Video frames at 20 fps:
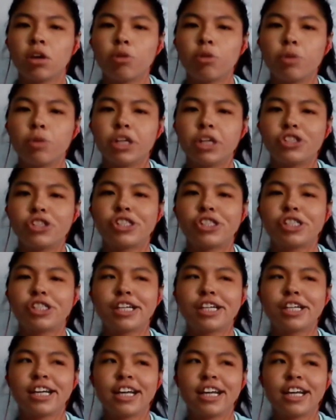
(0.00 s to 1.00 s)

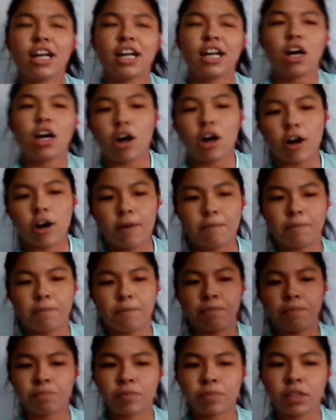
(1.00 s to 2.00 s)
which
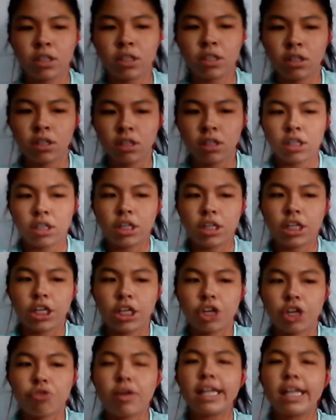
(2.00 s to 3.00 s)
it
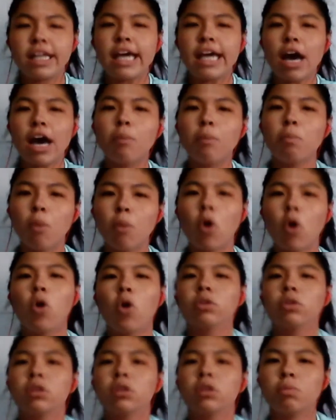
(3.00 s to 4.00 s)
really helped
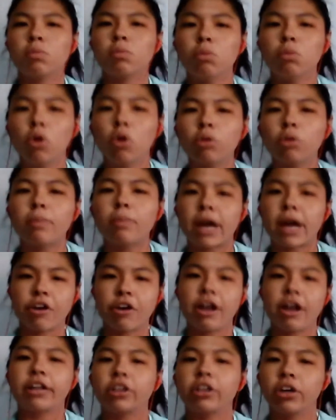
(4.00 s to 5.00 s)
mold my
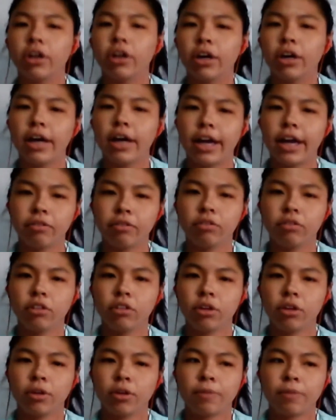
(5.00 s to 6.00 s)
character and
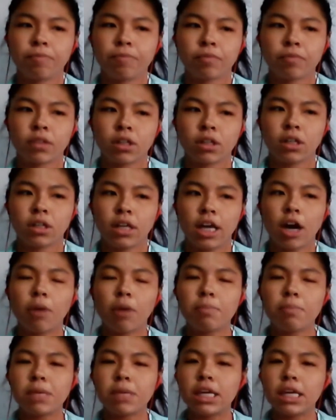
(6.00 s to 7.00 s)

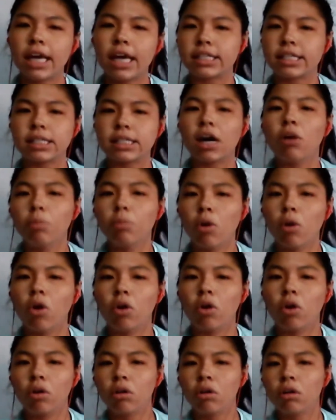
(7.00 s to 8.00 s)
help me excel
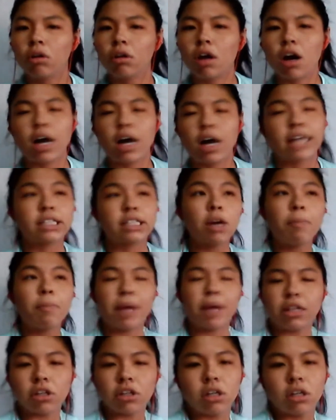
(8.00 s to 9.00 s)

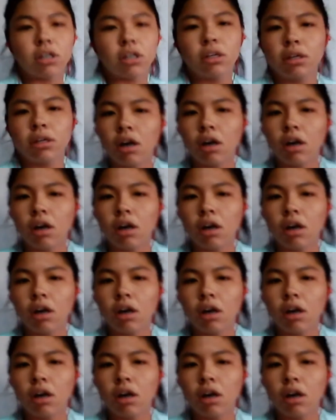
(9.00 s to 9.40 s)
better